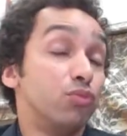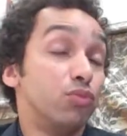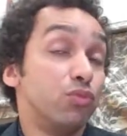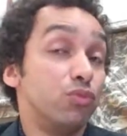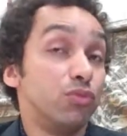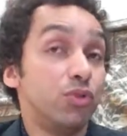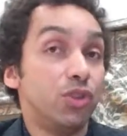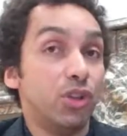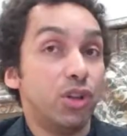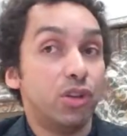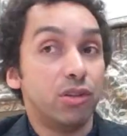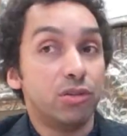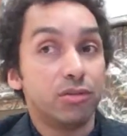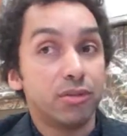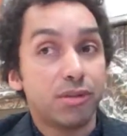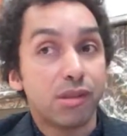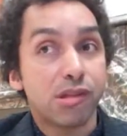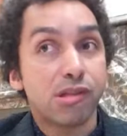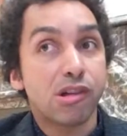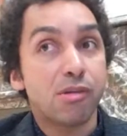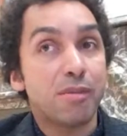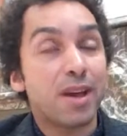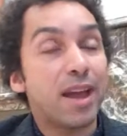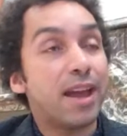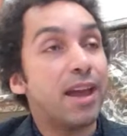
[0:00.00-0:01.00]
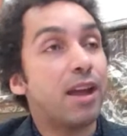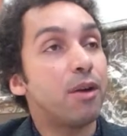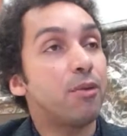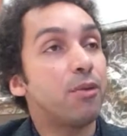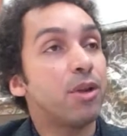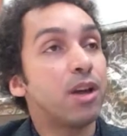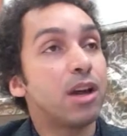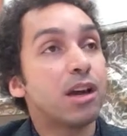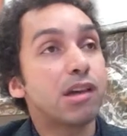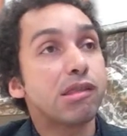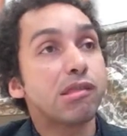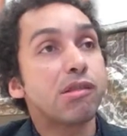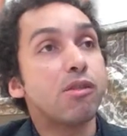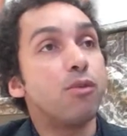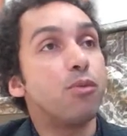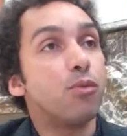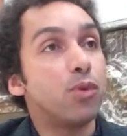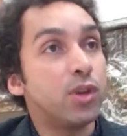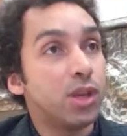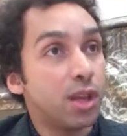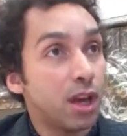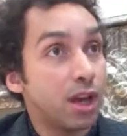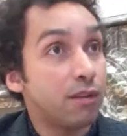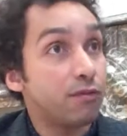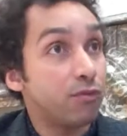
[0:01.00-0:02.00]
in some areas
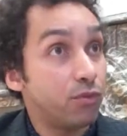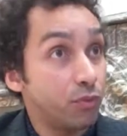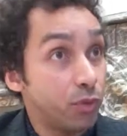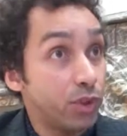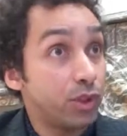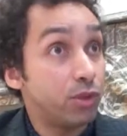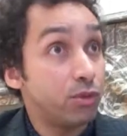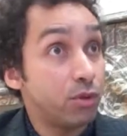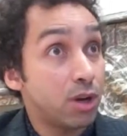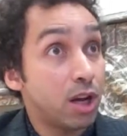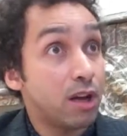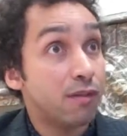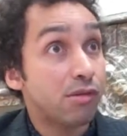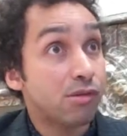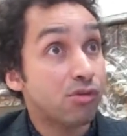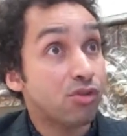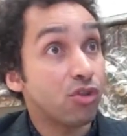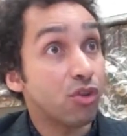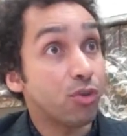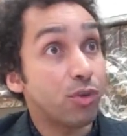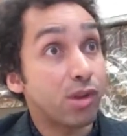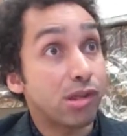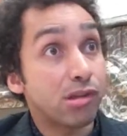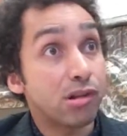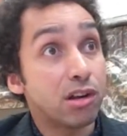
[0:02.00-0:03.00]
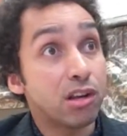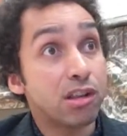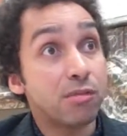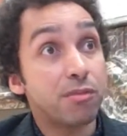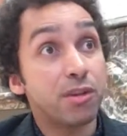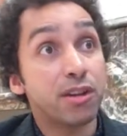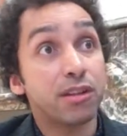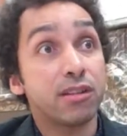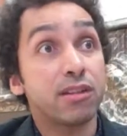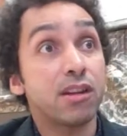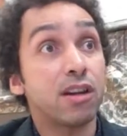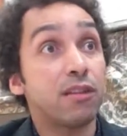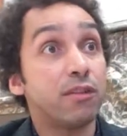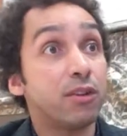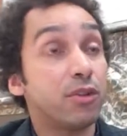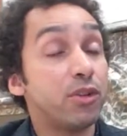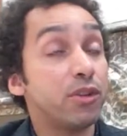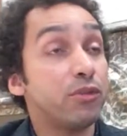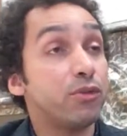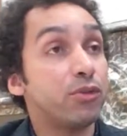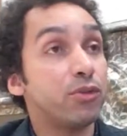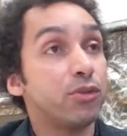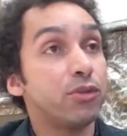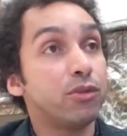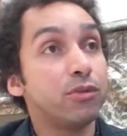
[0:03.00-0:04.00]
we do have strong results, but they are very
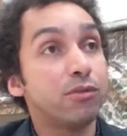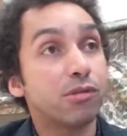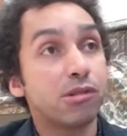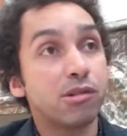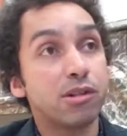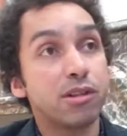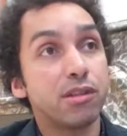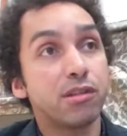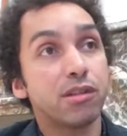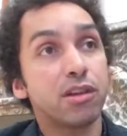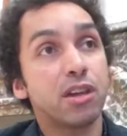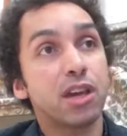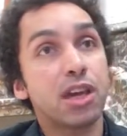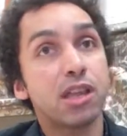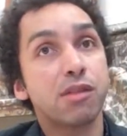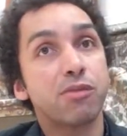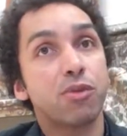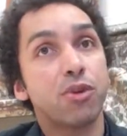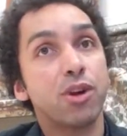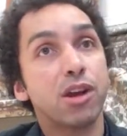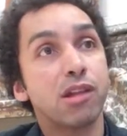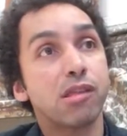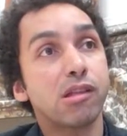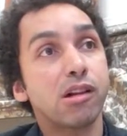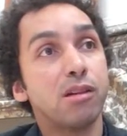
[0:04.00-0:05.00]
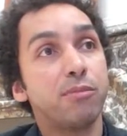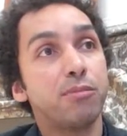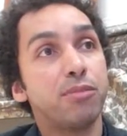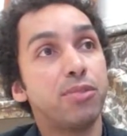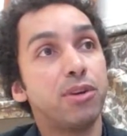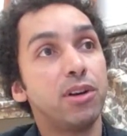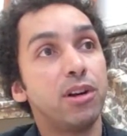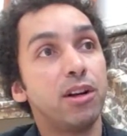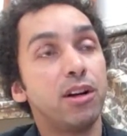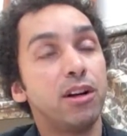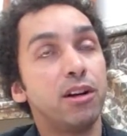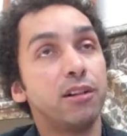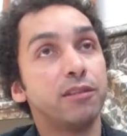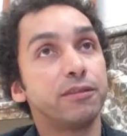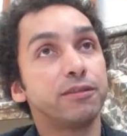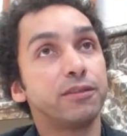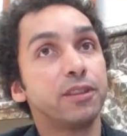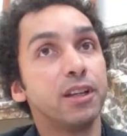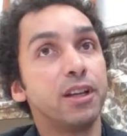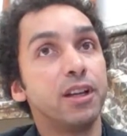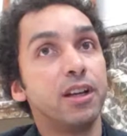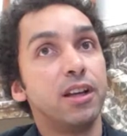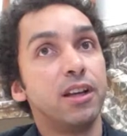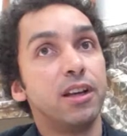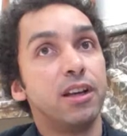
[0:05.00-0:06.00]
few. So in the case, for example, of
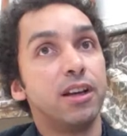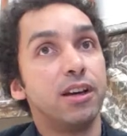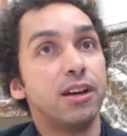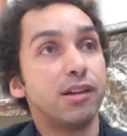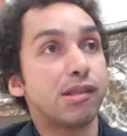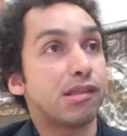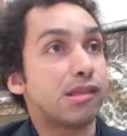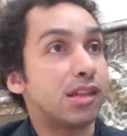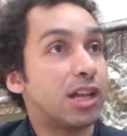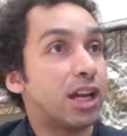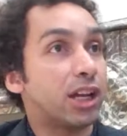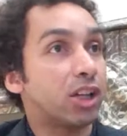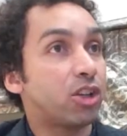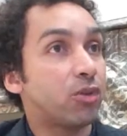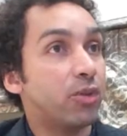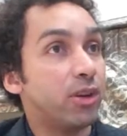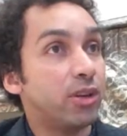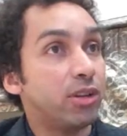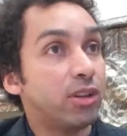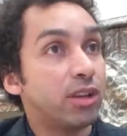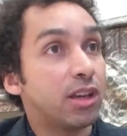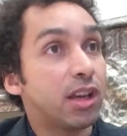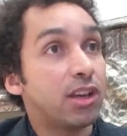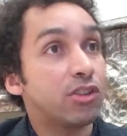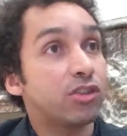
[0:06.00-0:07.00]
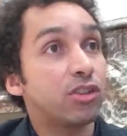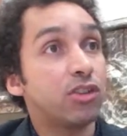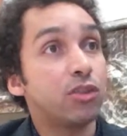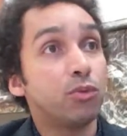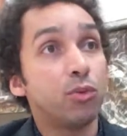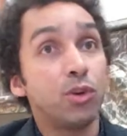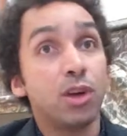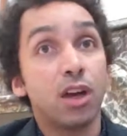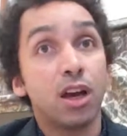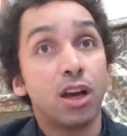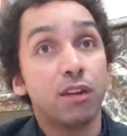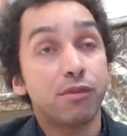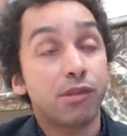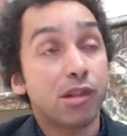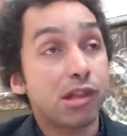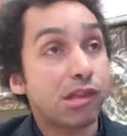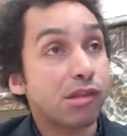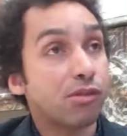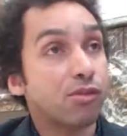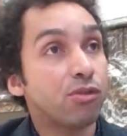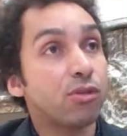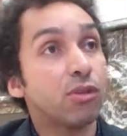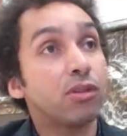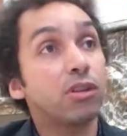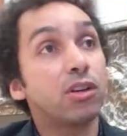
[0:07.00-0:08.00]
theater education, we have
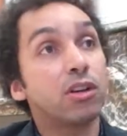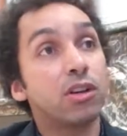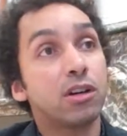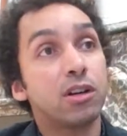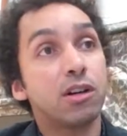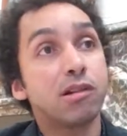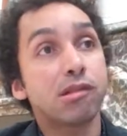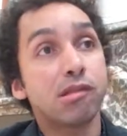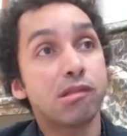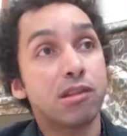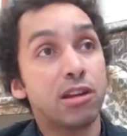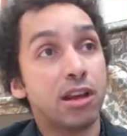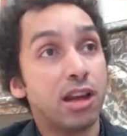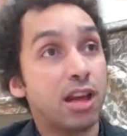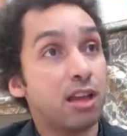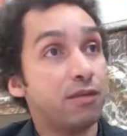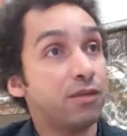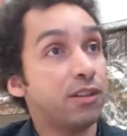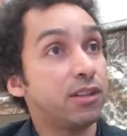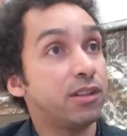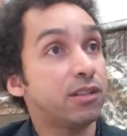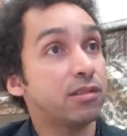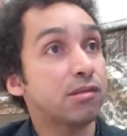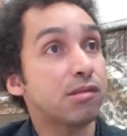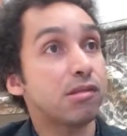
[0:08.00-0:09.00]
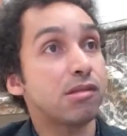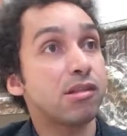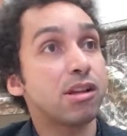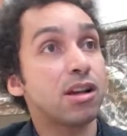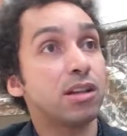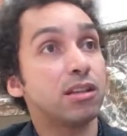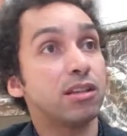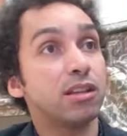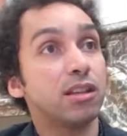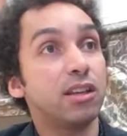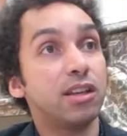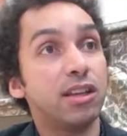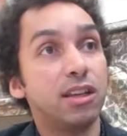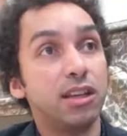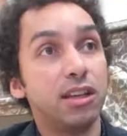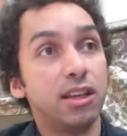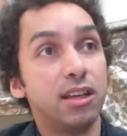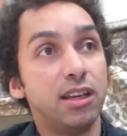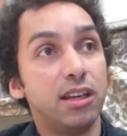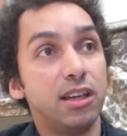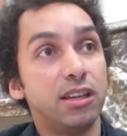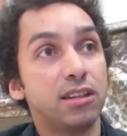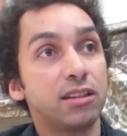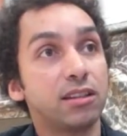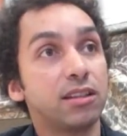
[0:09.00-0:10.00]
strong causal evidence that
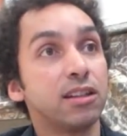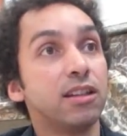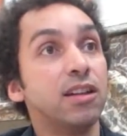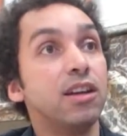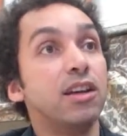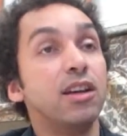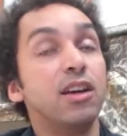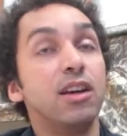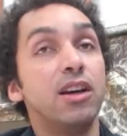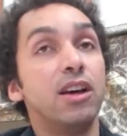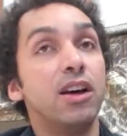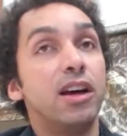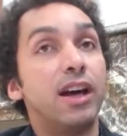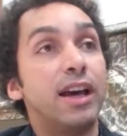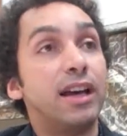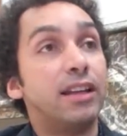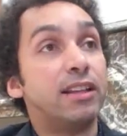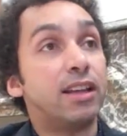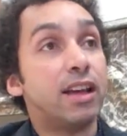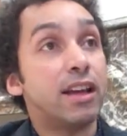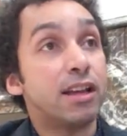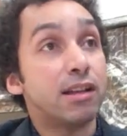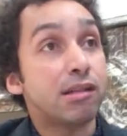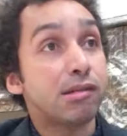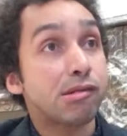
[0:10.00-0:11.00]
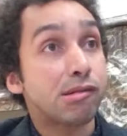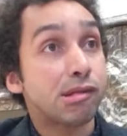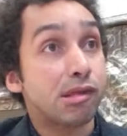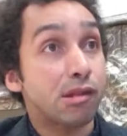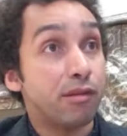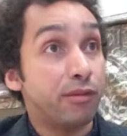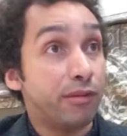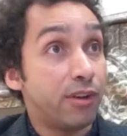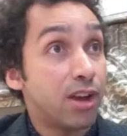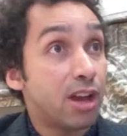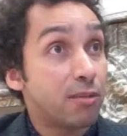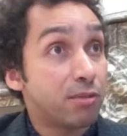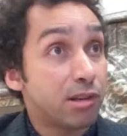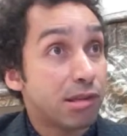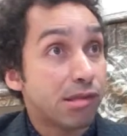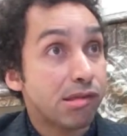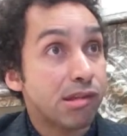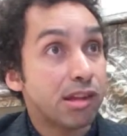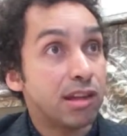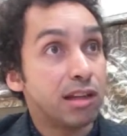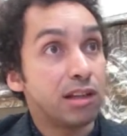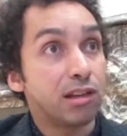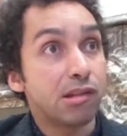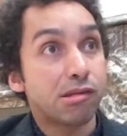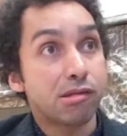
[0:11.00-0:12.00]
it enhances verbal
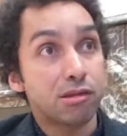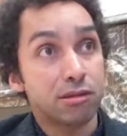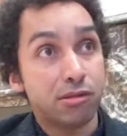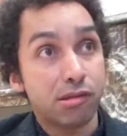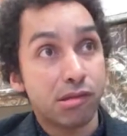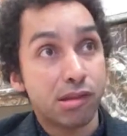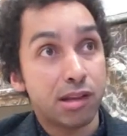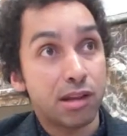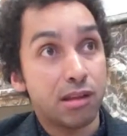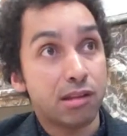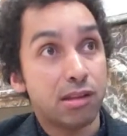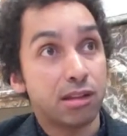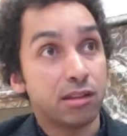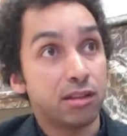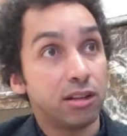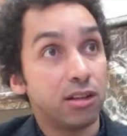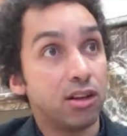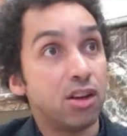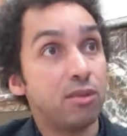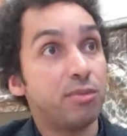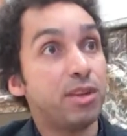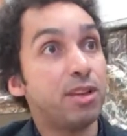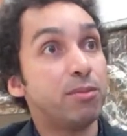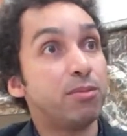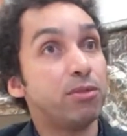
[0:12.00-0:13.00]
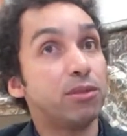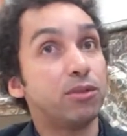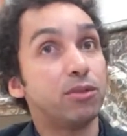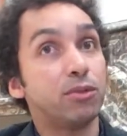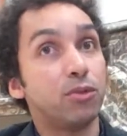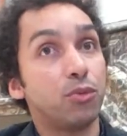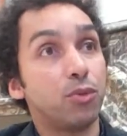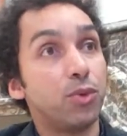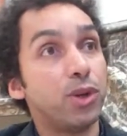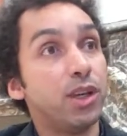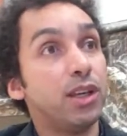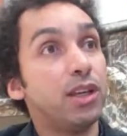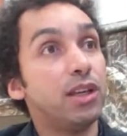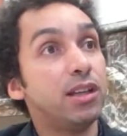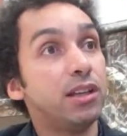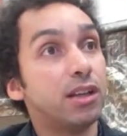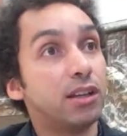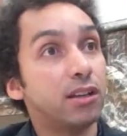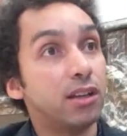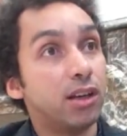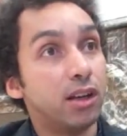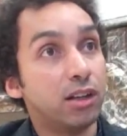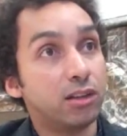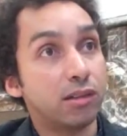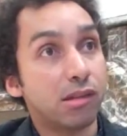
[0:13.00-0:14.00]
skills, so the skills that allow people to read
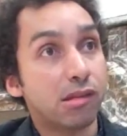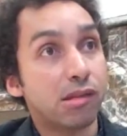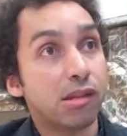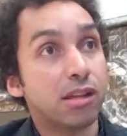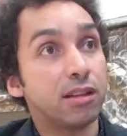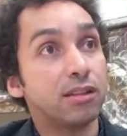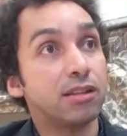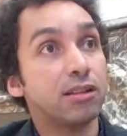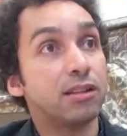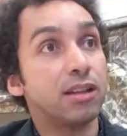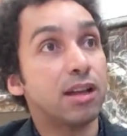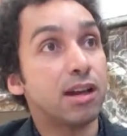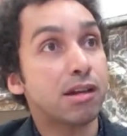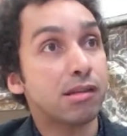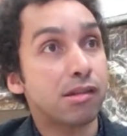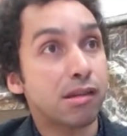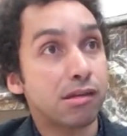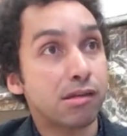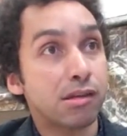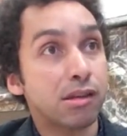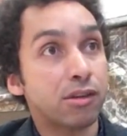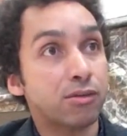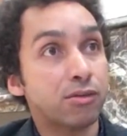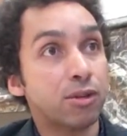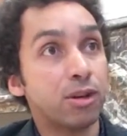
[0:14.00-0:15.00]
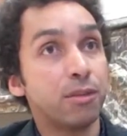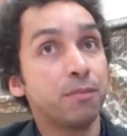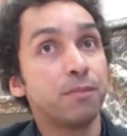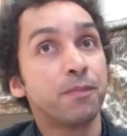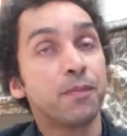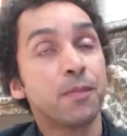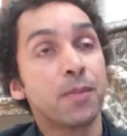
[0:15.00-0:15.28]
and understand text, etc.